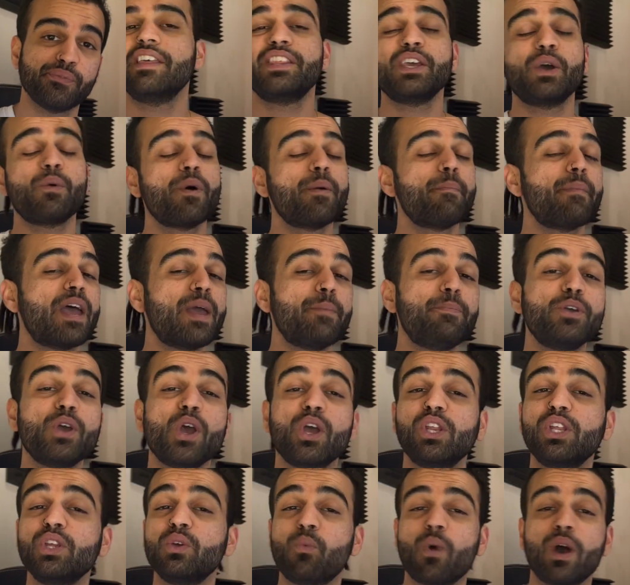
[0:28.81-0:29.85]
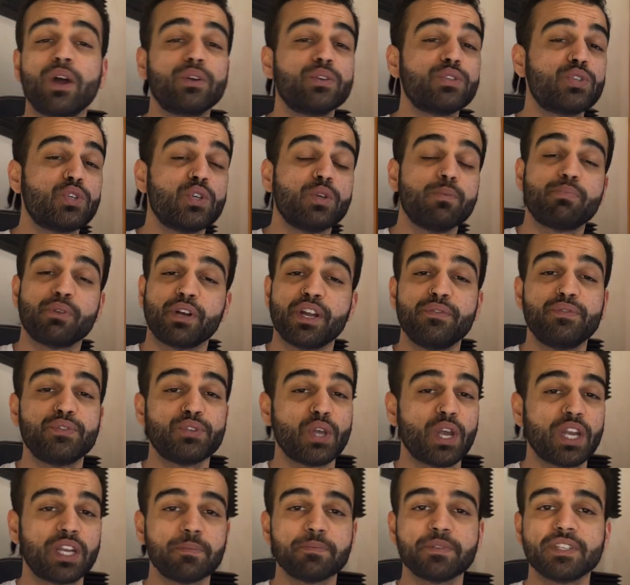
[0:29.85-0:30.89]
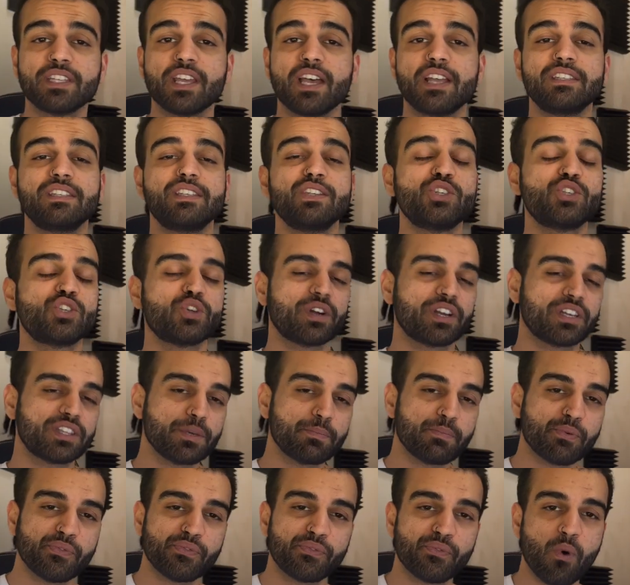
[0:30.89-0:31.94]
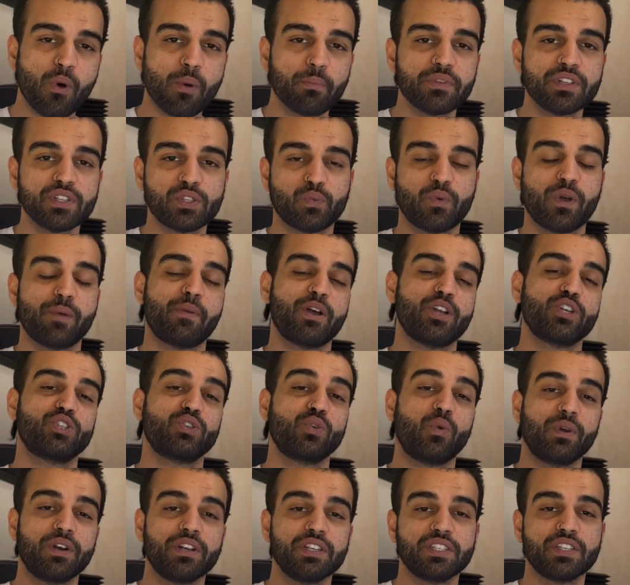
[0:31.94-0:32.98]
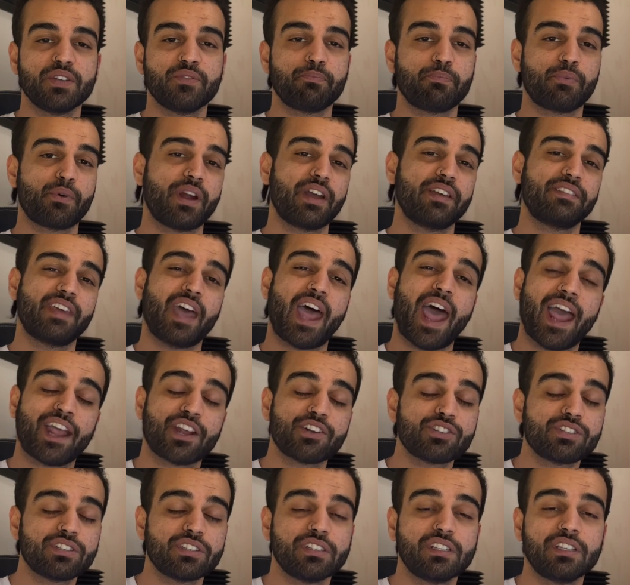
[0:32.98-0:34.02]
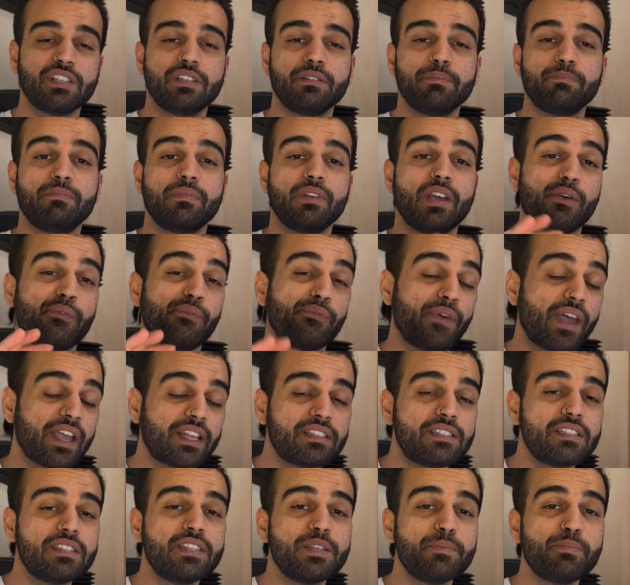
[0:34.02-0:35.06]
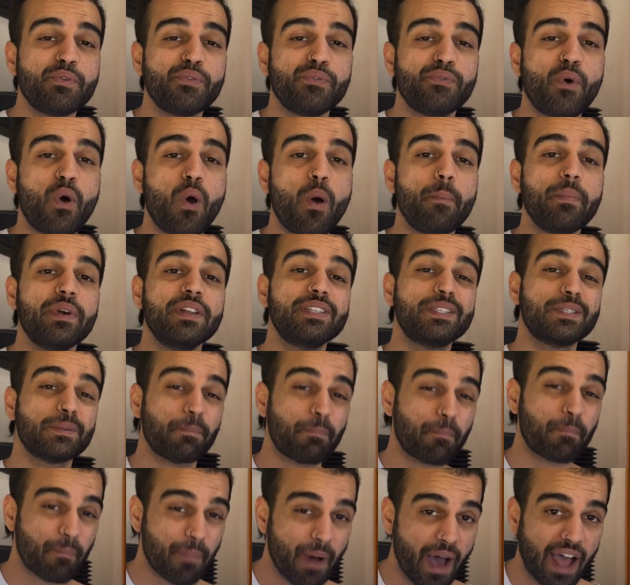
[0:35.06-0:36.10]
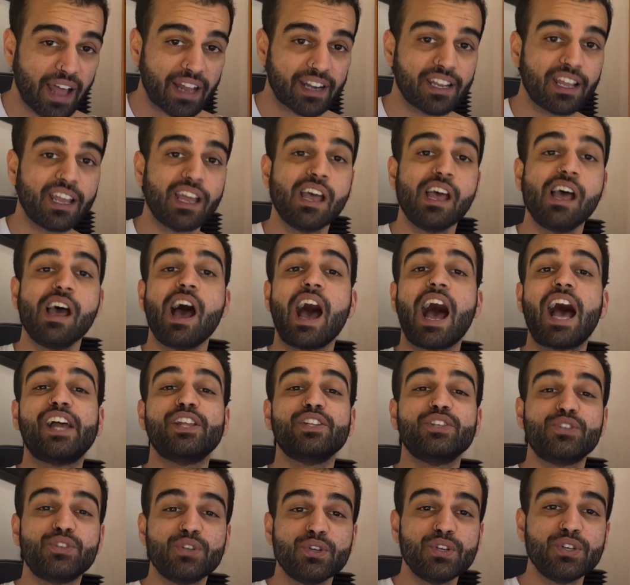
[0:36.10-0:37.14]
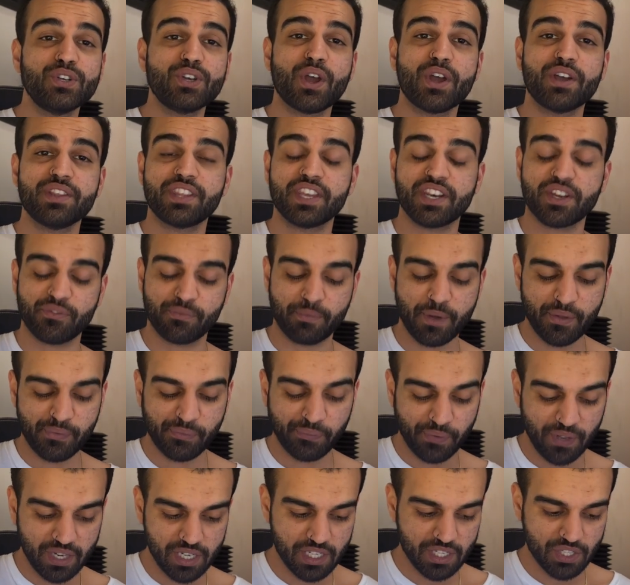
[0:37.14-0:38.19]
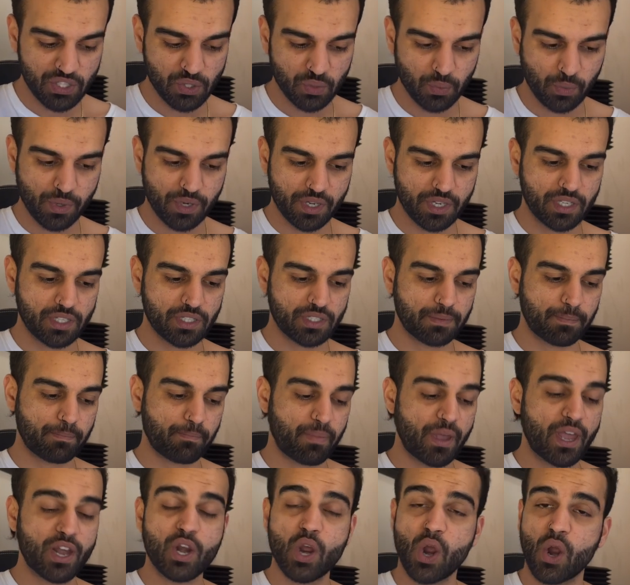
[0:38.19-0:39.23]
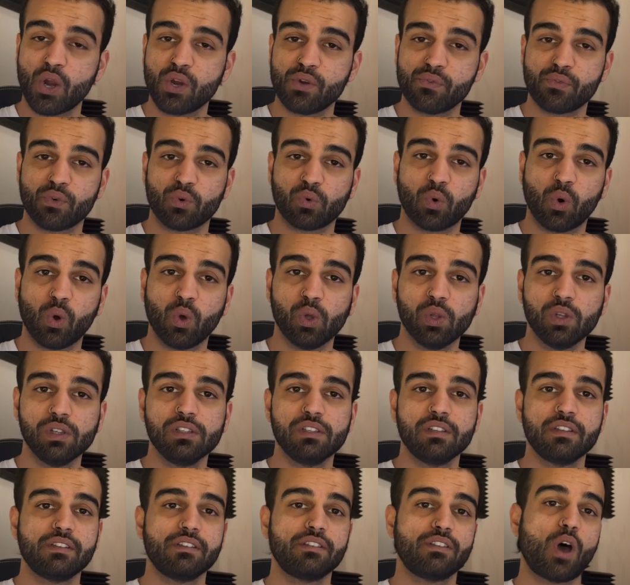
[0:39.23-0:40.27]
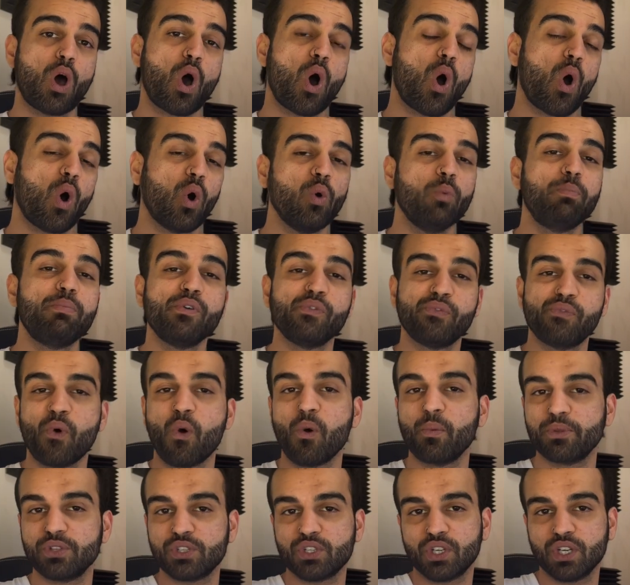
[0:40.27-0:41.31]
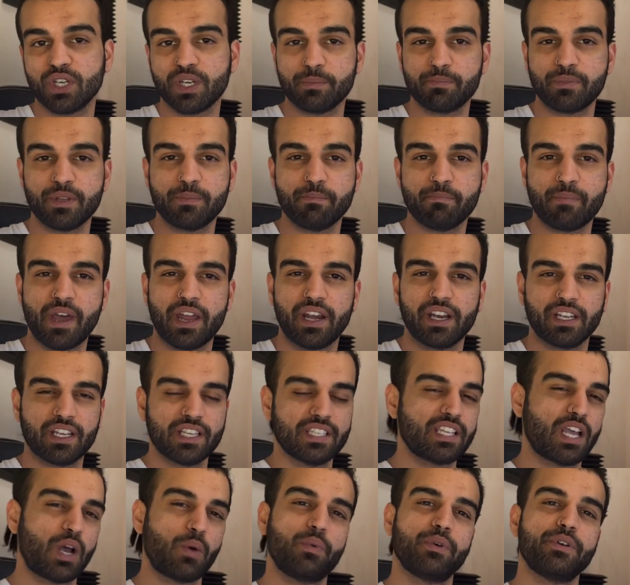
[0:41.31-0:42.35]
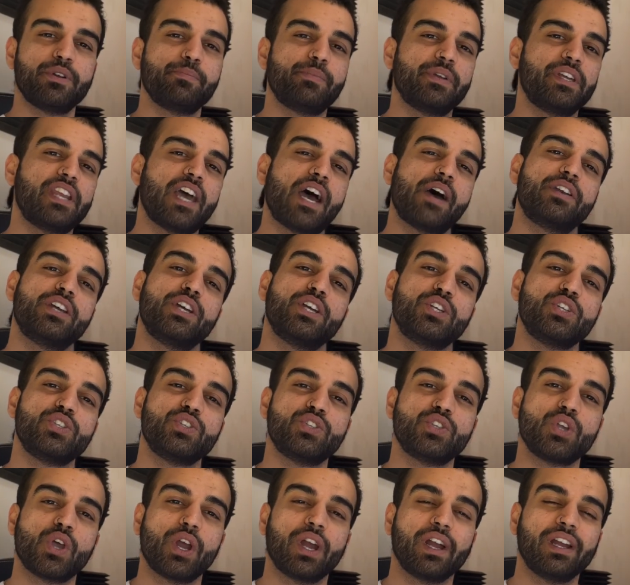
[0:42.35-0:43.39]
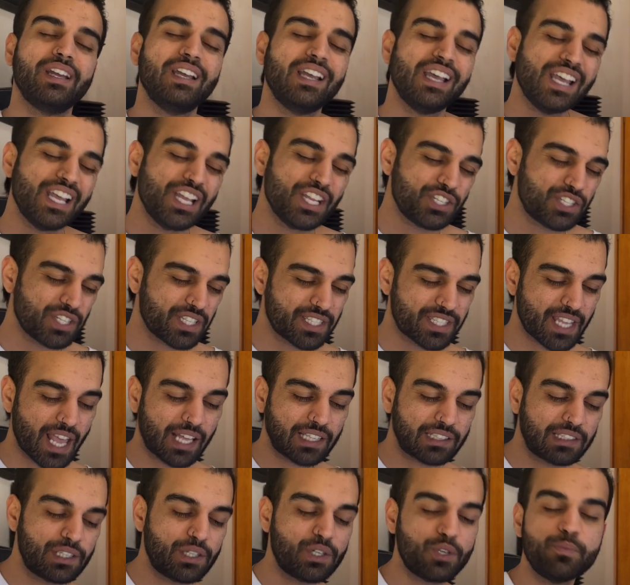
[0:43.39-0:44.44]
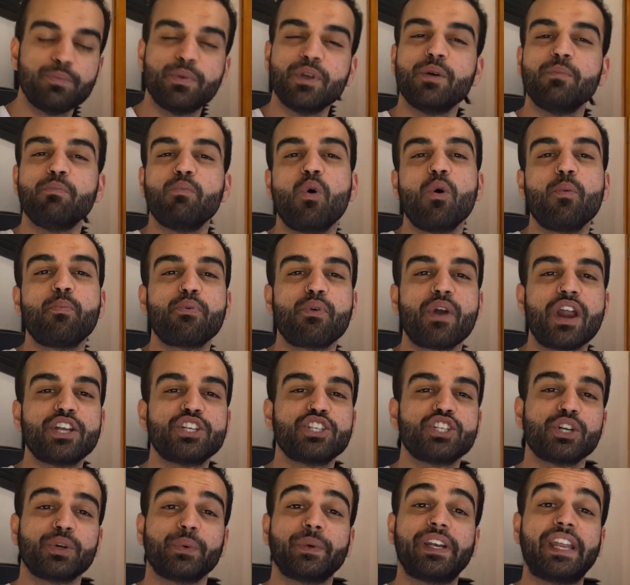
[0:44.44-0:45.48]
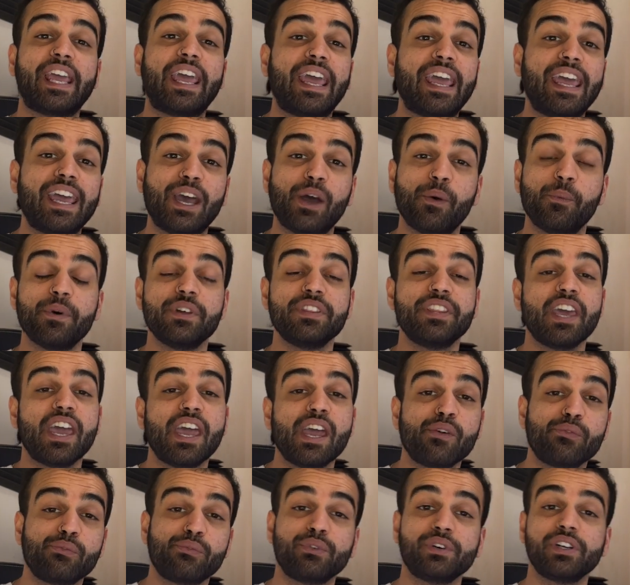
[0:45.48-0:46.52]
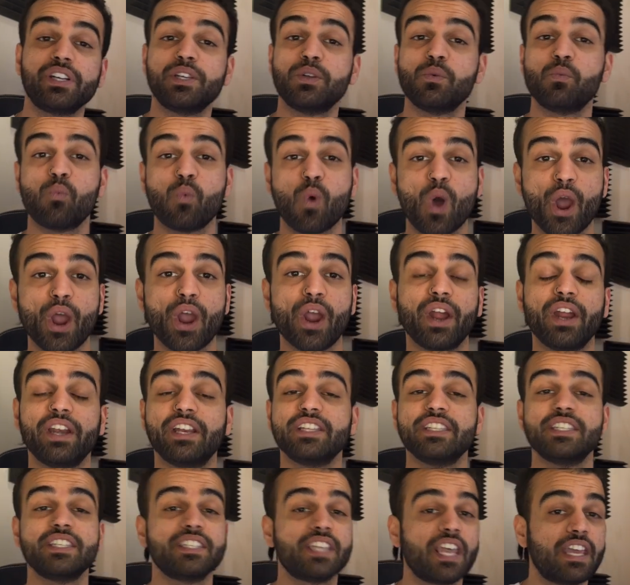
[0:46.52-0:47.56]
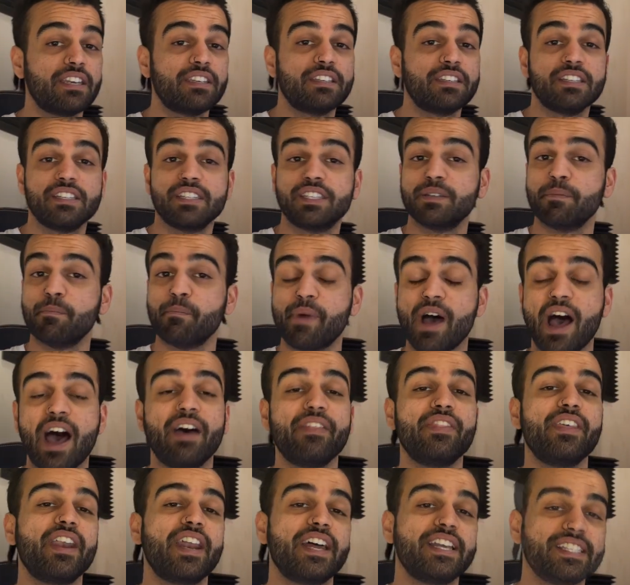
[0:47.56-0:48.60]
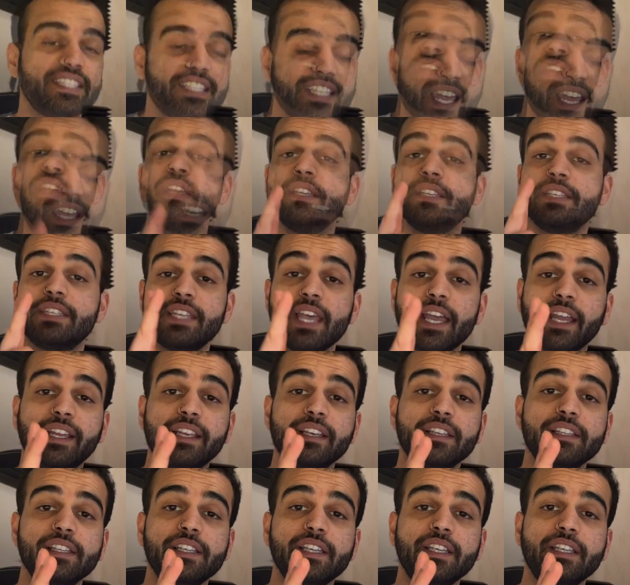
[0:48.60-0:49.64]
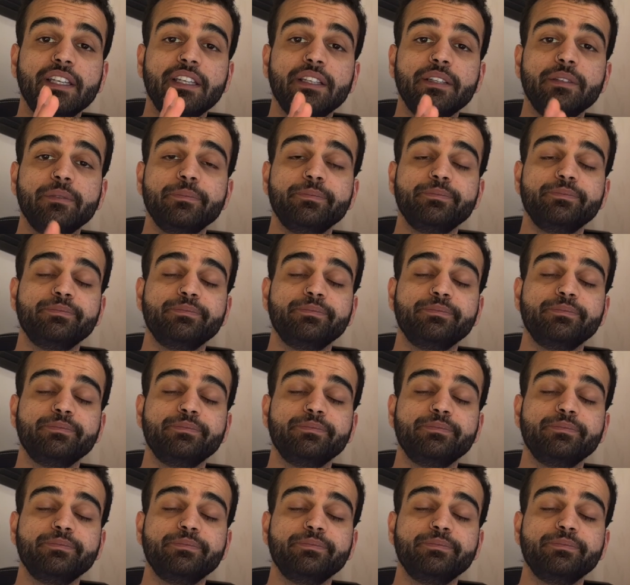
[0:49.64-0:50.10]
There were maybe only one or two brief circumstances during the performance where my shortness of breath actually affected the performance, but I do know that if my fitness was better overall, the whole performance could have been better because I would have been able to exert just that little bit more pressure and air with every word and sentence and bar that I said. Secondly,